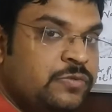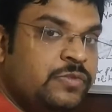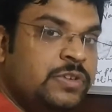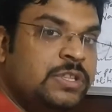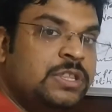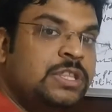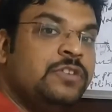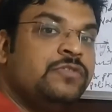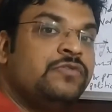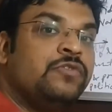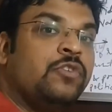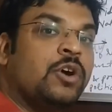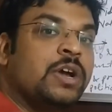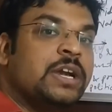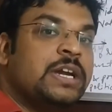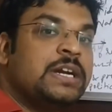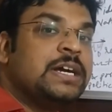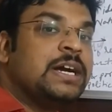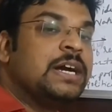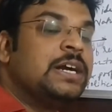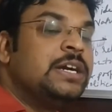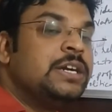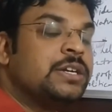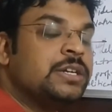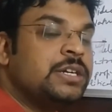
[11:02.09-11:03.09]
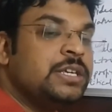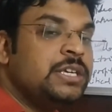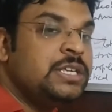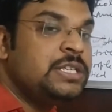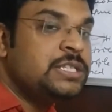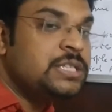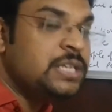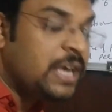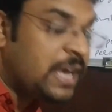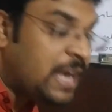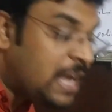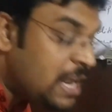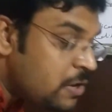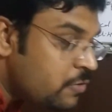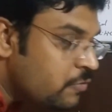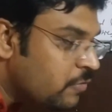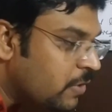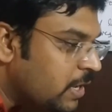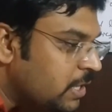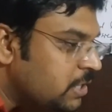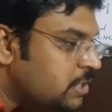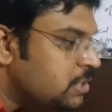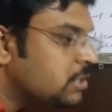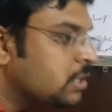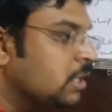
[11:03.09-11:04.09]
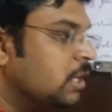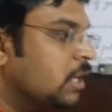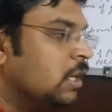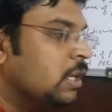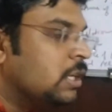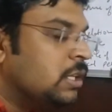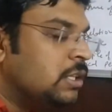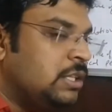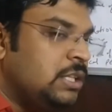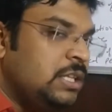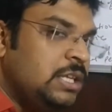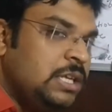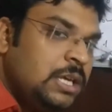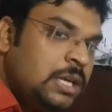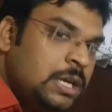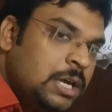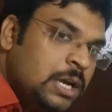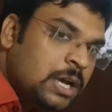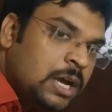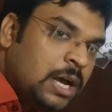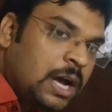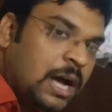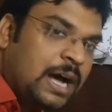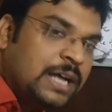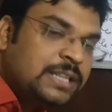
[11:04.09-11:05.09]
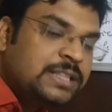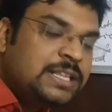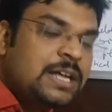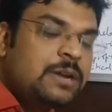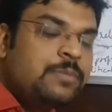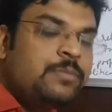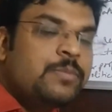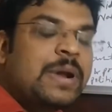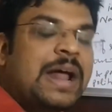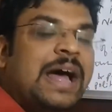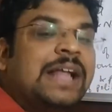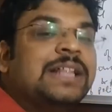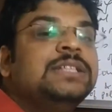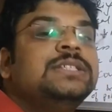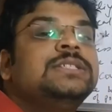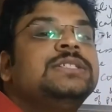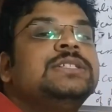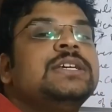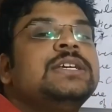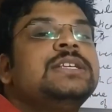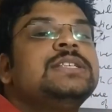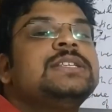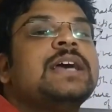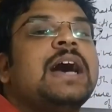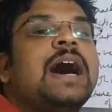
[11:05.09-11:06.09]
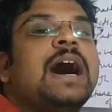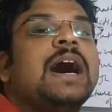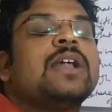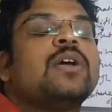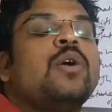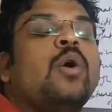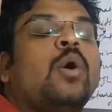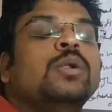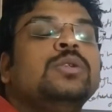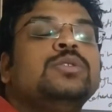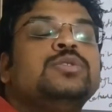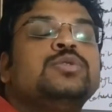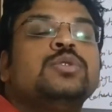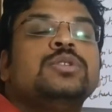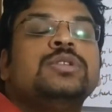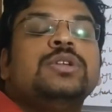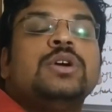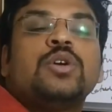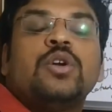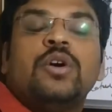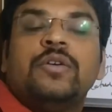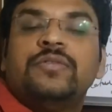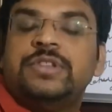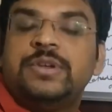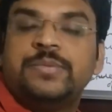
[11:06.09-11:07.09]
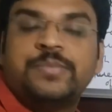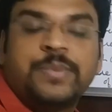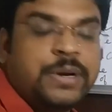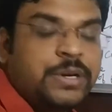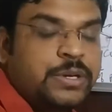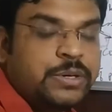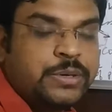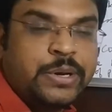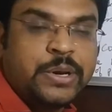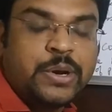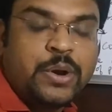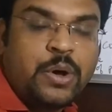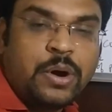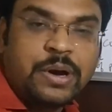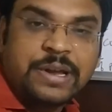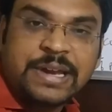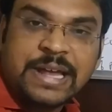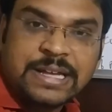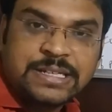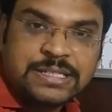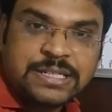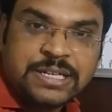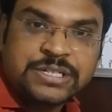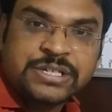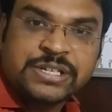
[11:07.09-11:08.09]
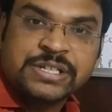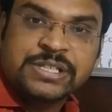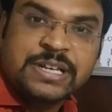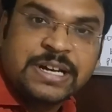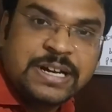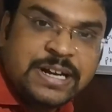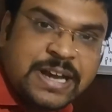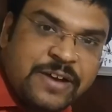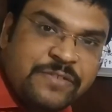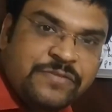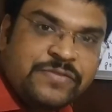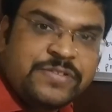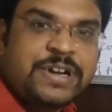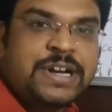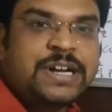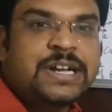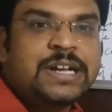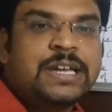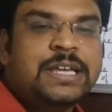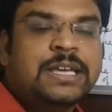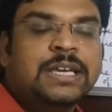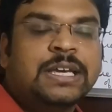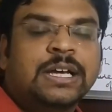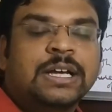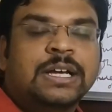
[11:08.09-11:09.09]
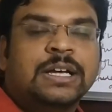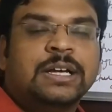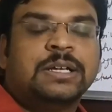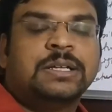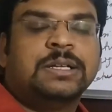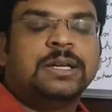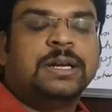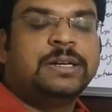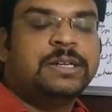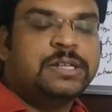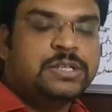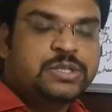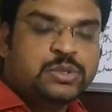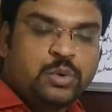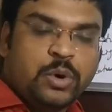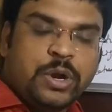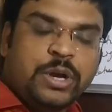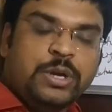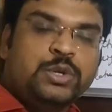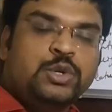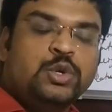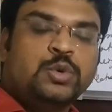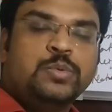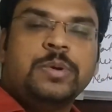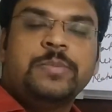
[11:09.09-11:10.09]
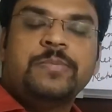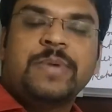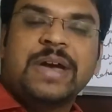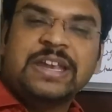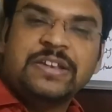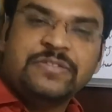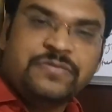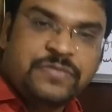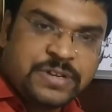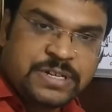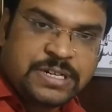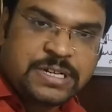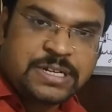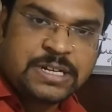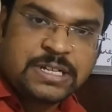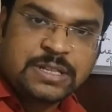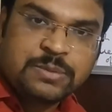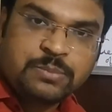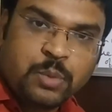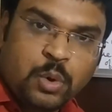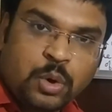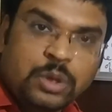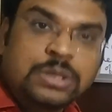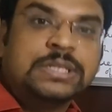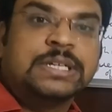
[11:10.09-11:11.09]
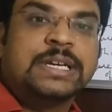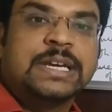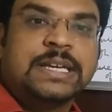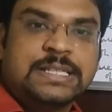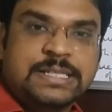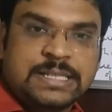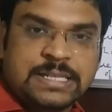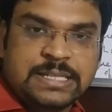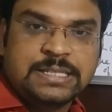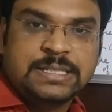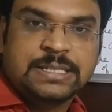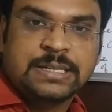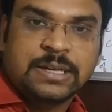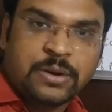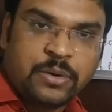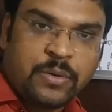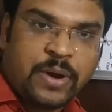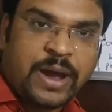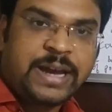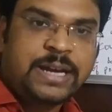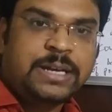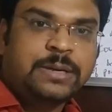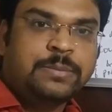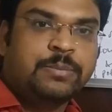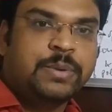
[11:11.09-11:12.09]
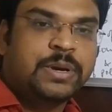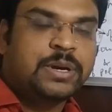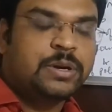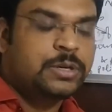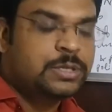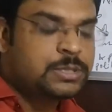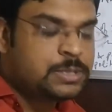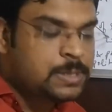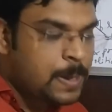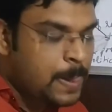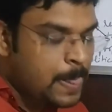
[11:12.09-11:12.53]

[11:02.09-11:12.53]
with the foreign countries in which the other branches are also there of the particular organization, then definitely it is going to be benefited in both cases, right? Because